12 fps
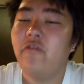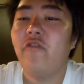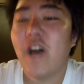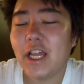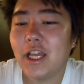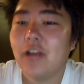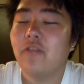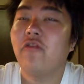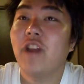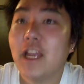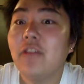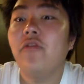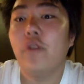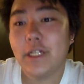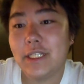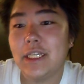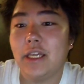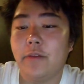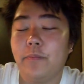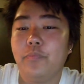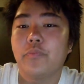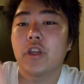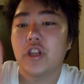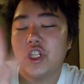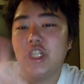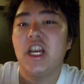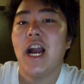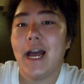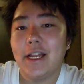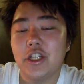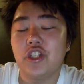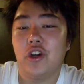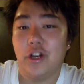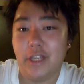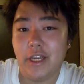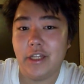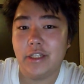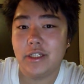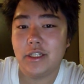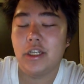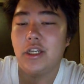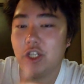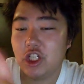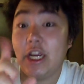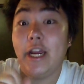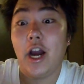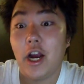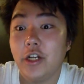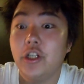Fuck frickin' 14. She got Jonghyun's. JR